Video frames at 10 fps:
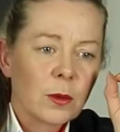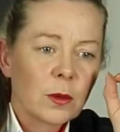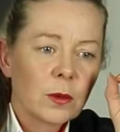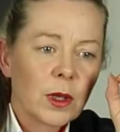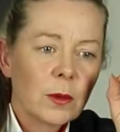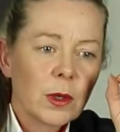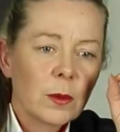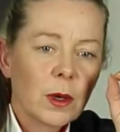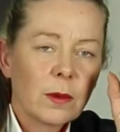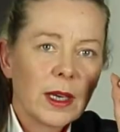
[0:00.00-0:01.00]
although you
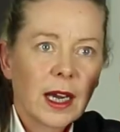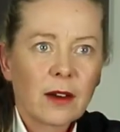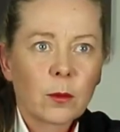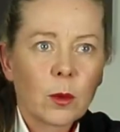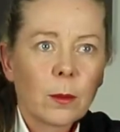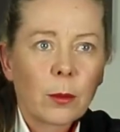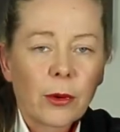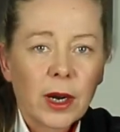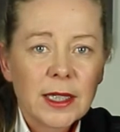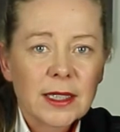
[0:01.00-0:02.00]
only have one
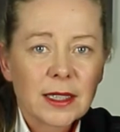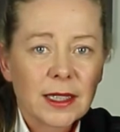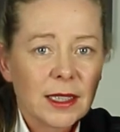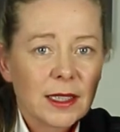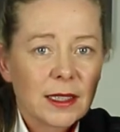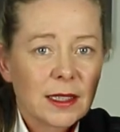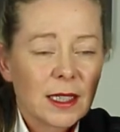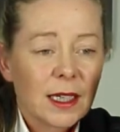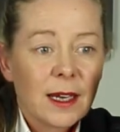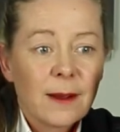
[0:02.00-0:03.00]
price list,
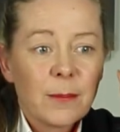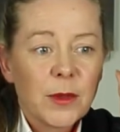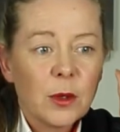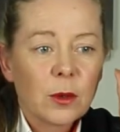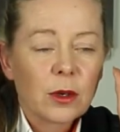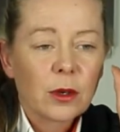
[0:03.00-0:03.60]
you can